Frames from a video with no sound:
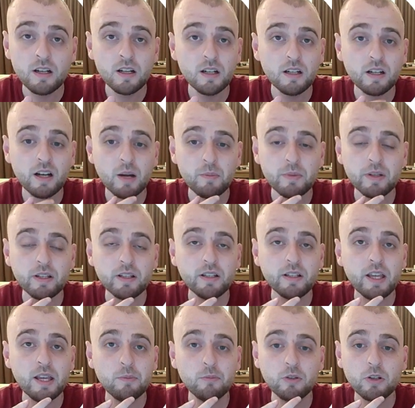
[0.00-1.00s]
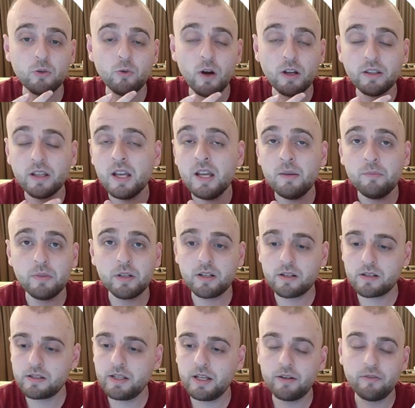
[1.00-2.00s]
coming game week 1, because
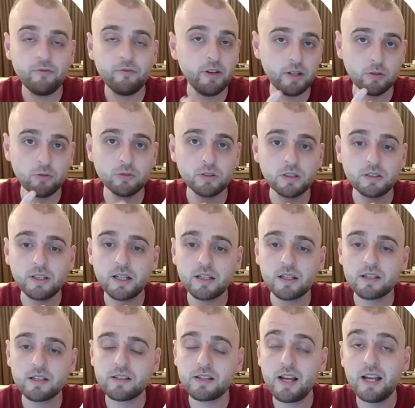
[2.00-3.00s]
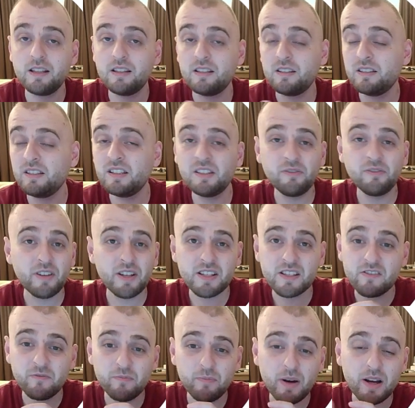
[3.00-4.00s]
they're very good attacking side. The
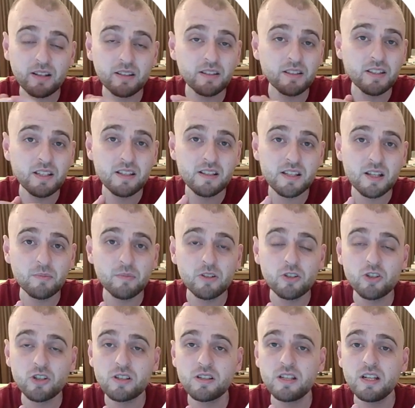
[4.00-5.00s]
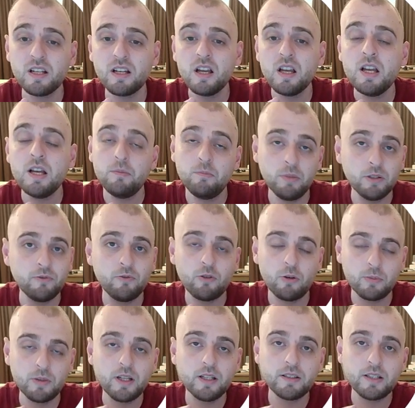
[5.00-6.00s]
defensive part needs some adjusting, but from
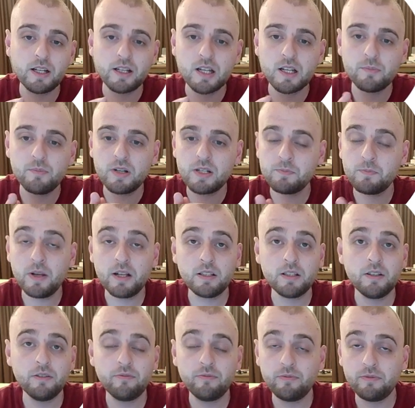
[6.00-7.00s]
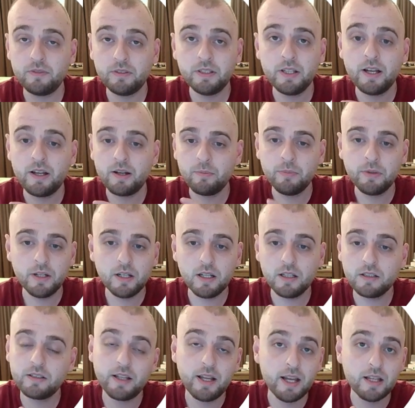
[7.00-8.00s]
the attacking perspective, they are brilliant,
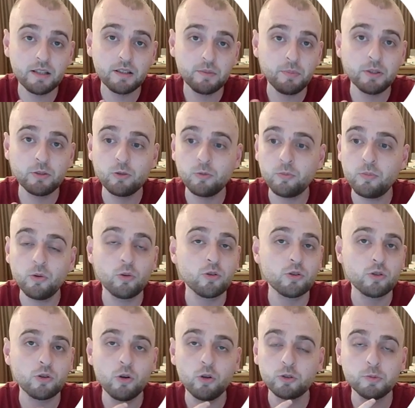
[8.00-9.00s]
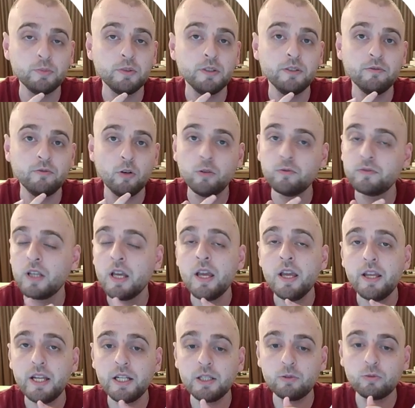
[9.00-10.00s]
and Pedro Porro is going to be involved
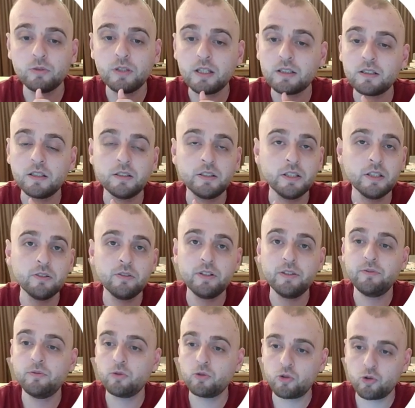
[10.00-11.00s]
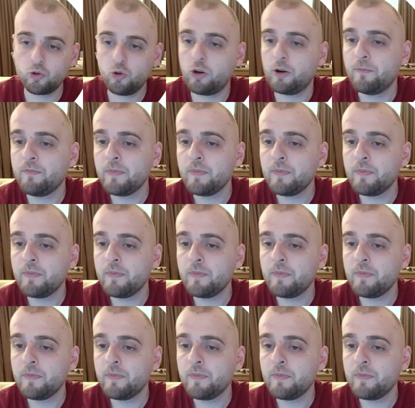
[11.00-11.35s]
into that category for sure.